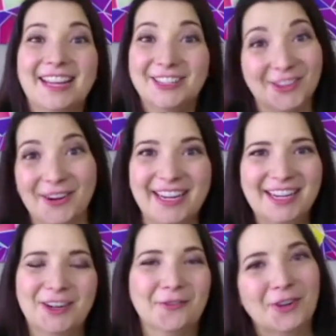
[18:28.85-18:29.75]
enjoying
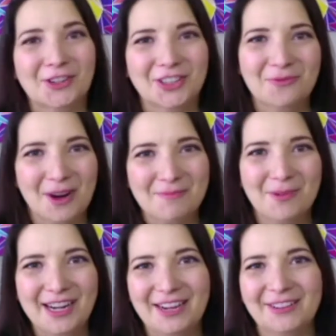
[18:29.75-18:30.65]
your version
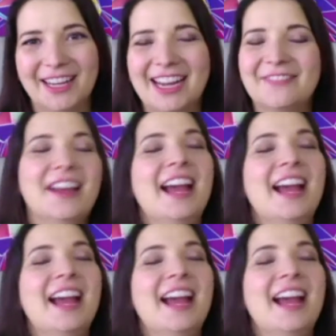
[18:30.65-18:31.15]
1.0 life,